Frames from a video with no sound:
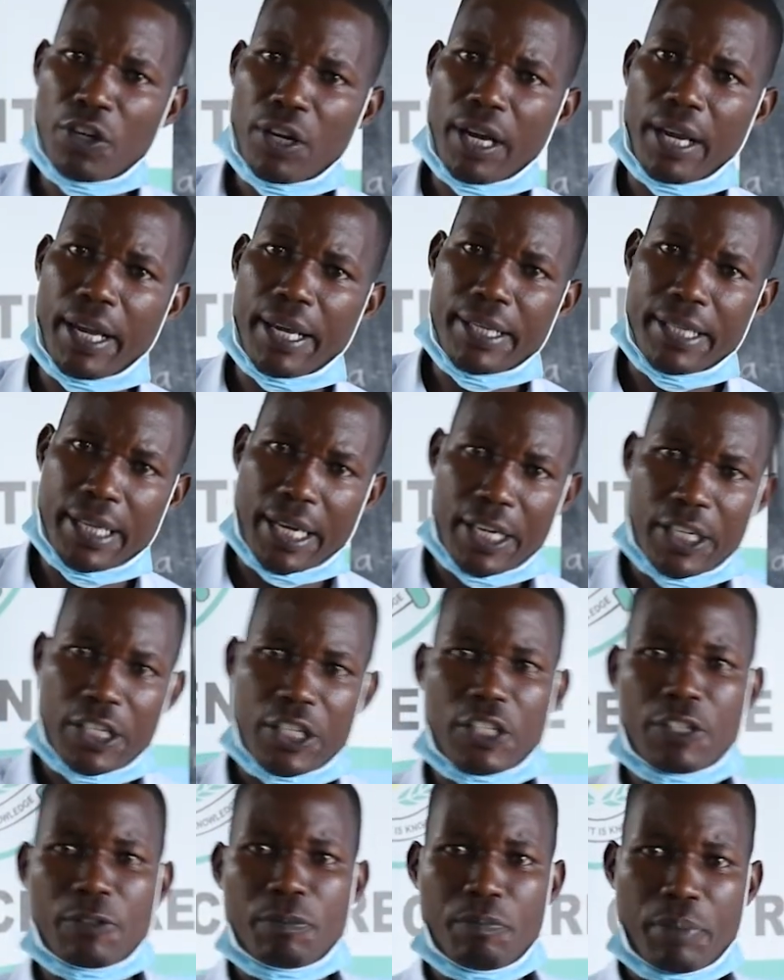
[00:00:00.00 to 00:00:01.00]

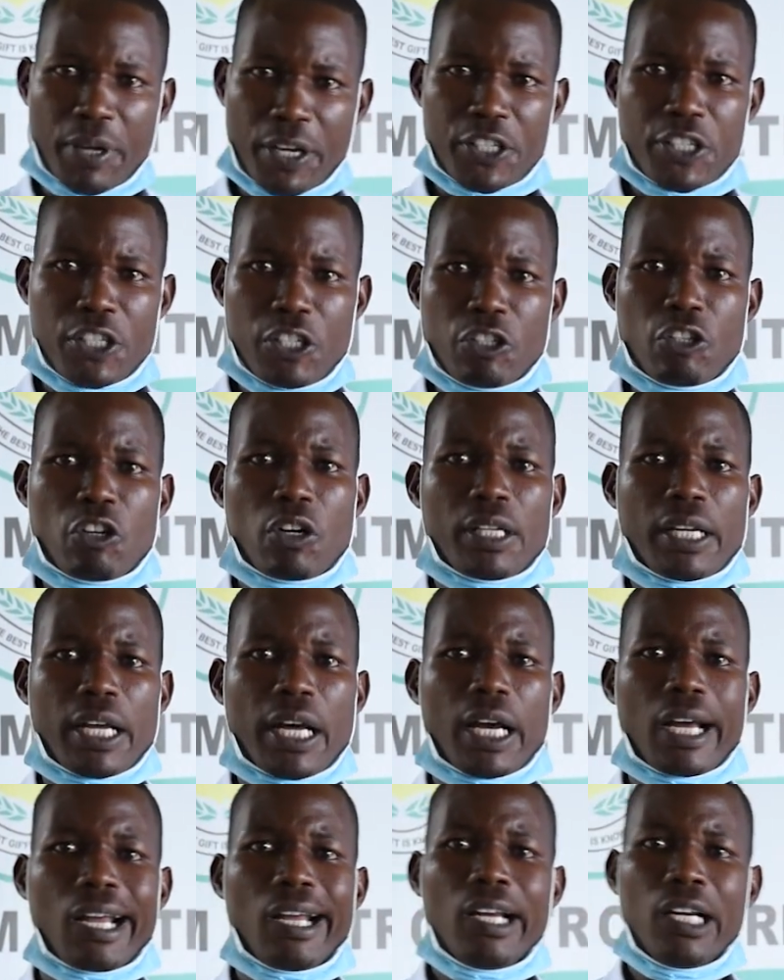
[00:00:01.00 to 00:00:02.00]
yes, basing on
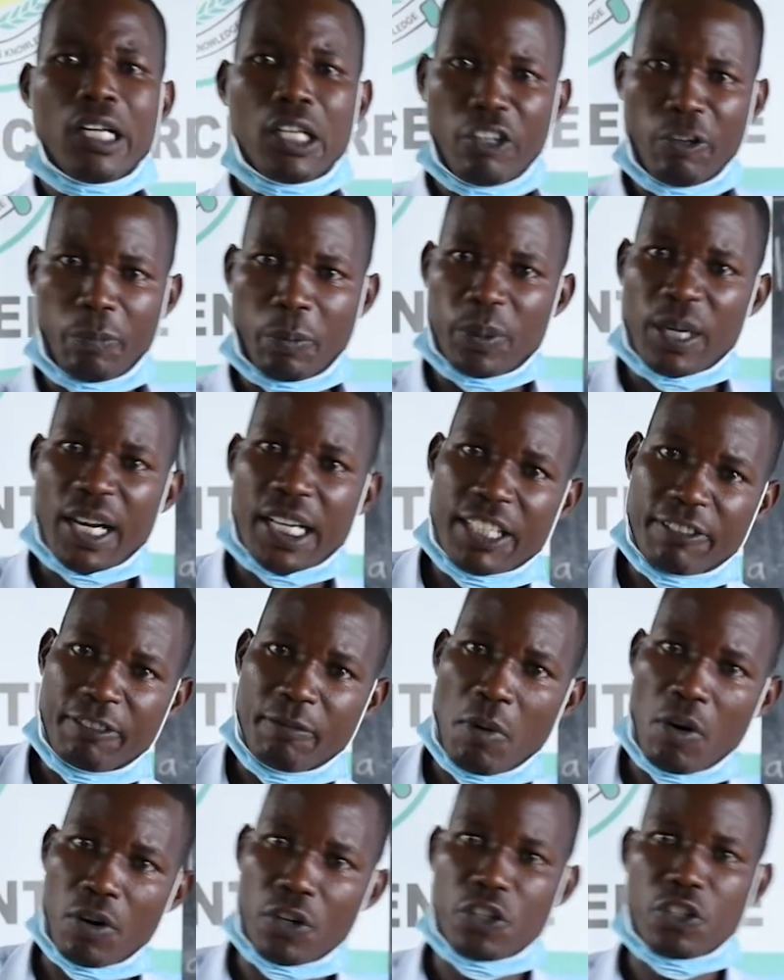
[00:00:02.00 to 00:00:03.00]
the reproductive
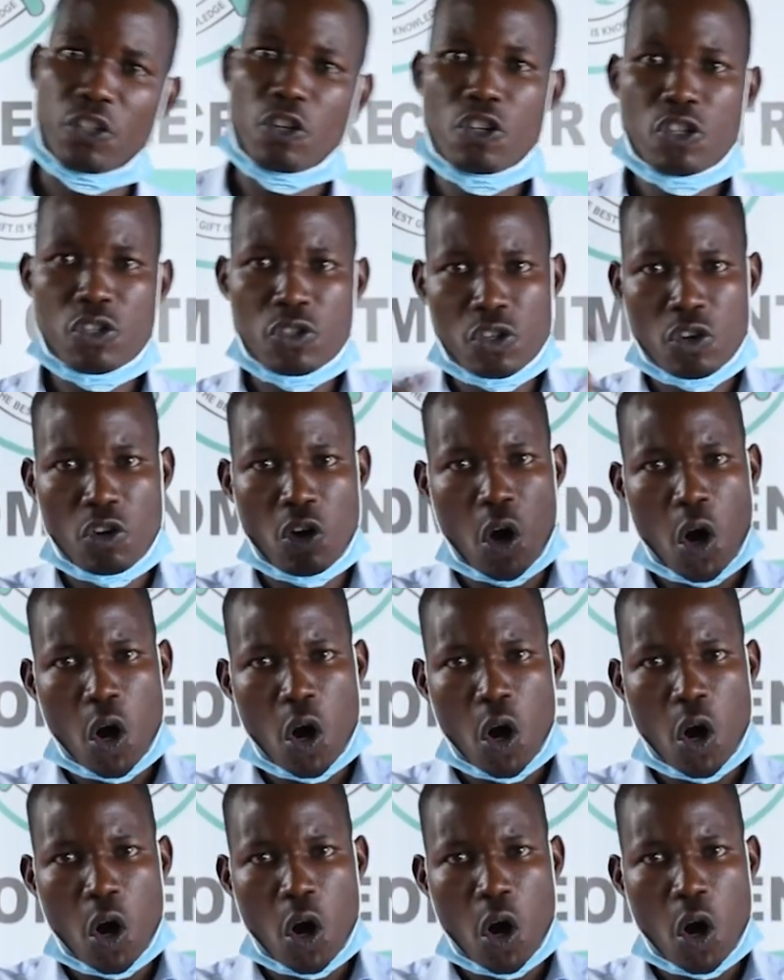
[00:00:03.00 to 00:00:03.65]
mode. So